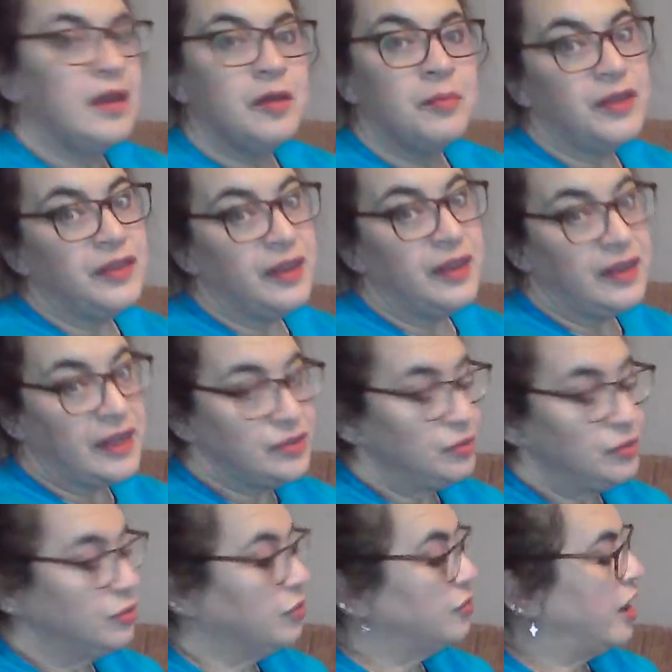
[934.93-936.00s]
But the
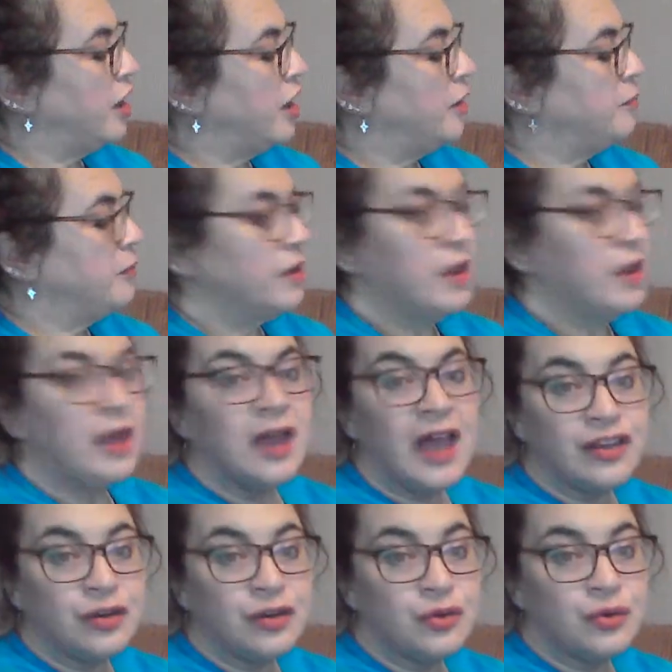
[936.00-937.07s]
little crab had
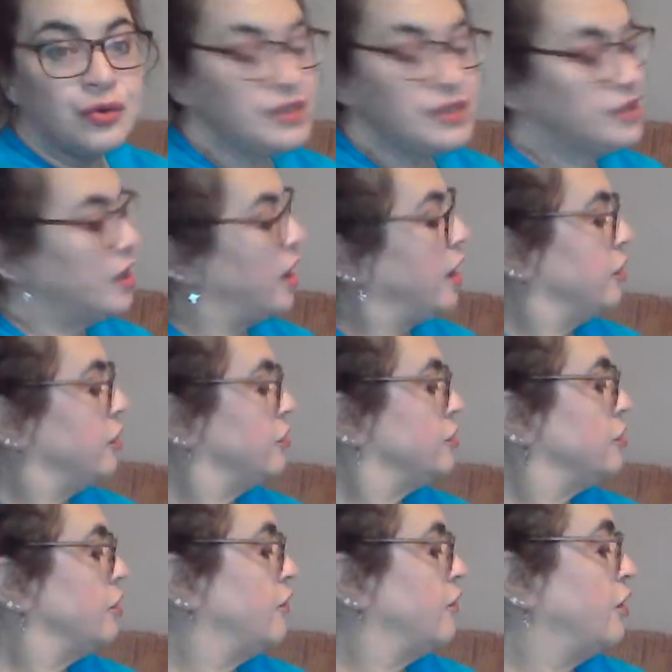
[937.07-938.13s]
grown tired
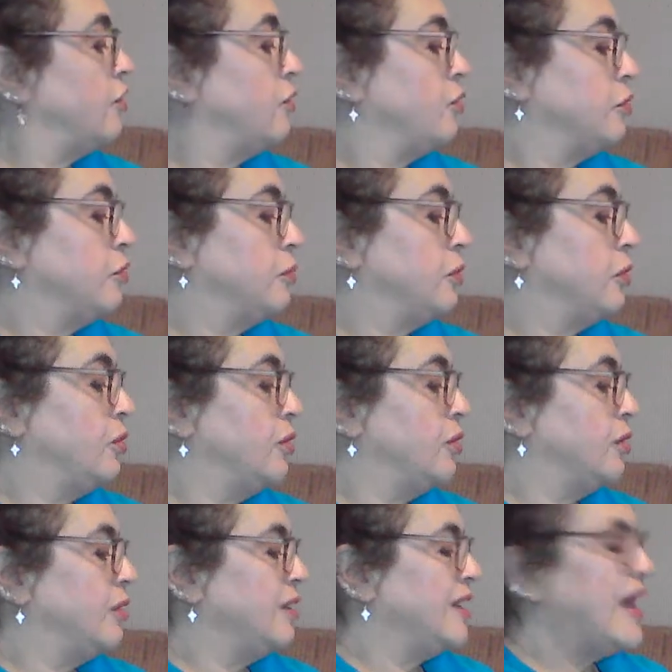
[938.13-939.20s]
of her rock pool.
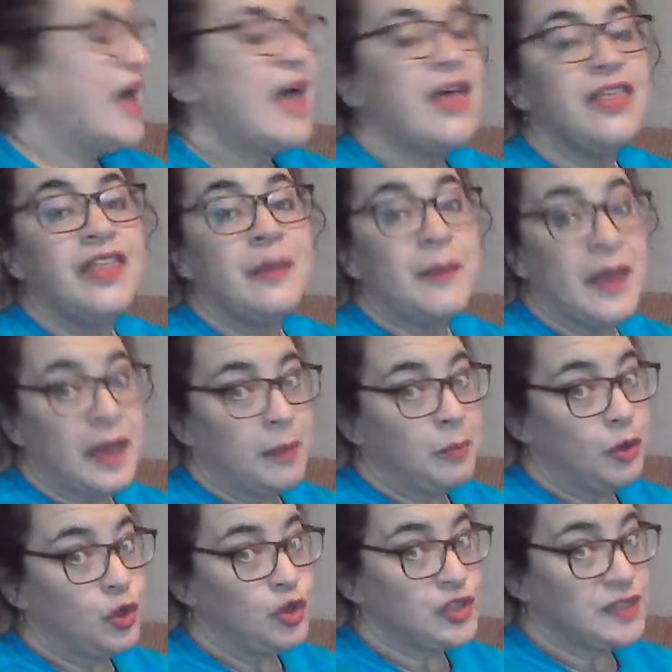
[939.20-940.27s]
The big
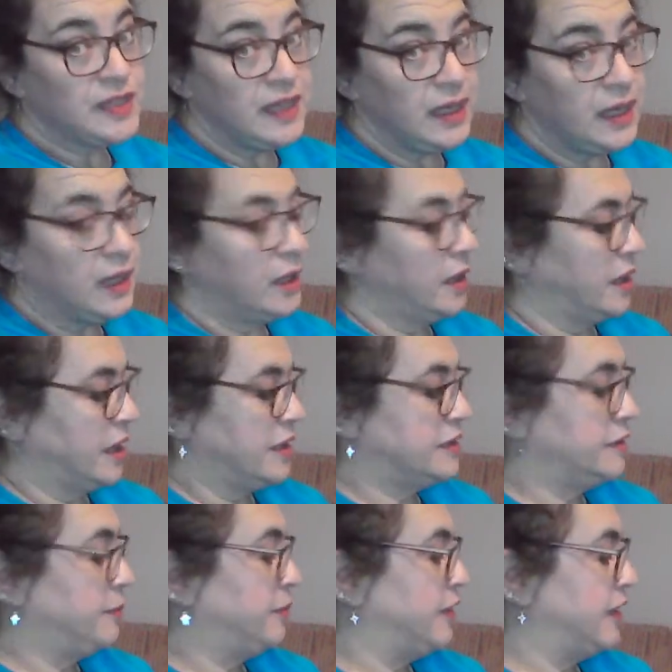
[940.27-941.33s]
blue sea is the
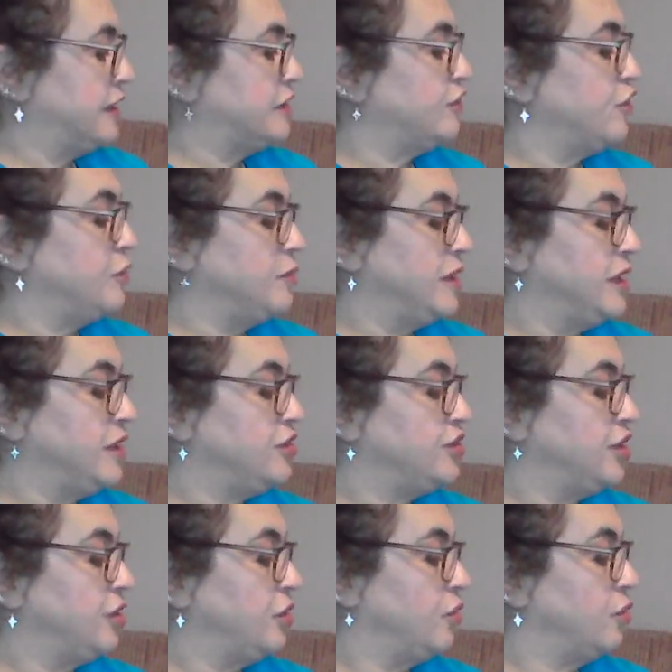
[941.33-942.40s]
place for me, she
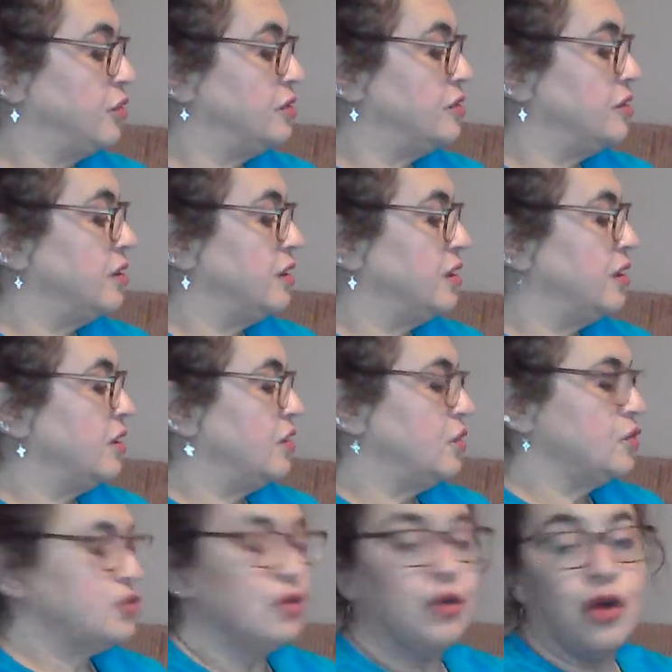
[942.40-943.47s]
thought.
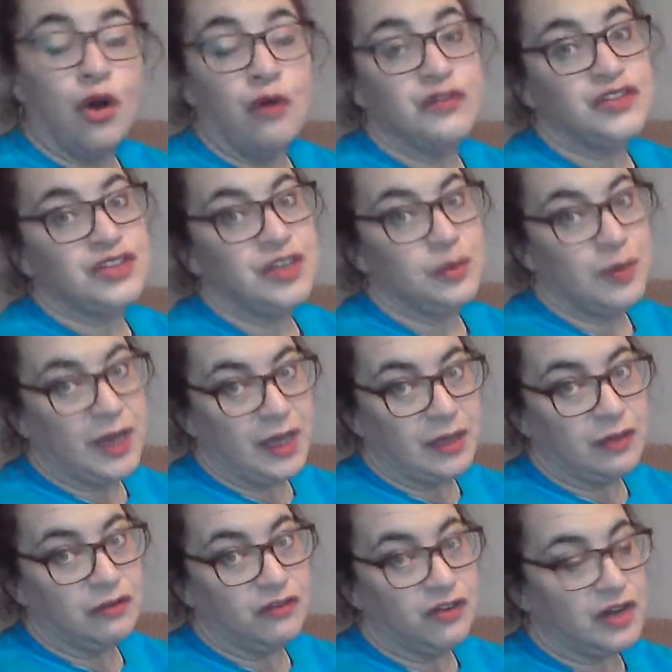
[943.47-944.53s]
So off she went
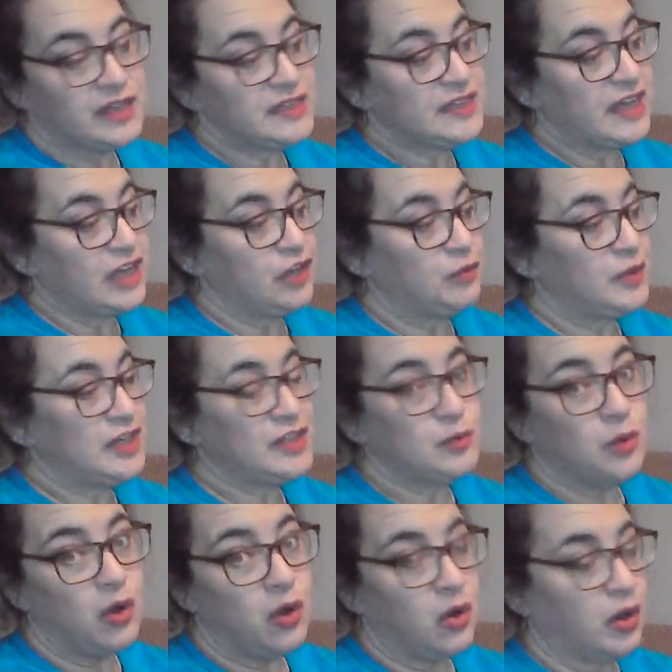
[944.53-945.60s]
for a sideways
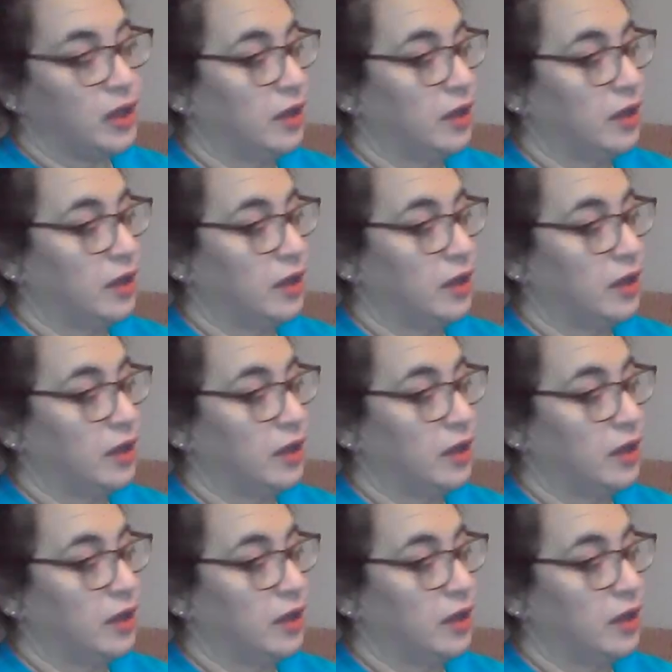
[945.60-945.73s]
walk.